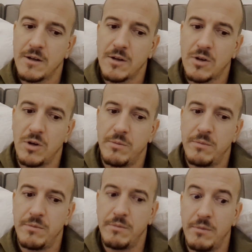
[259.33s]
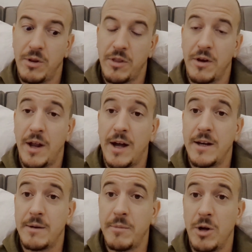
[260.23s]
come month 9,
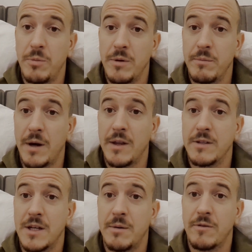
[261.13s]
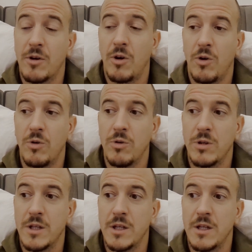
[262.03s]
I'm hoping by the time I've got all
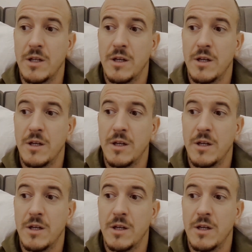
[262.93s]
the